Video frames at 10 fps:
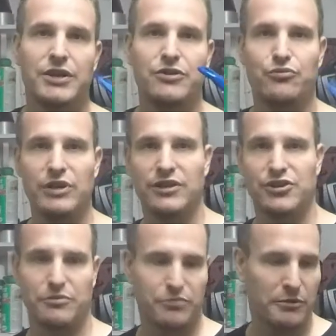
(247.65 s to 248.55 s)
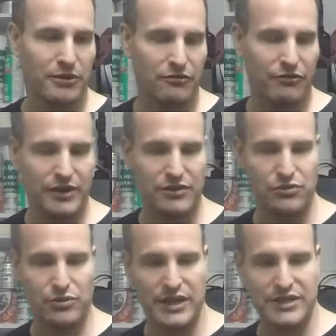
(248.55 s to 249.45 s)
The real issue I'm probably going to find
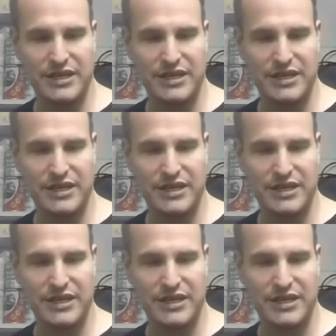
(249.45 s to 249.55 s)
though is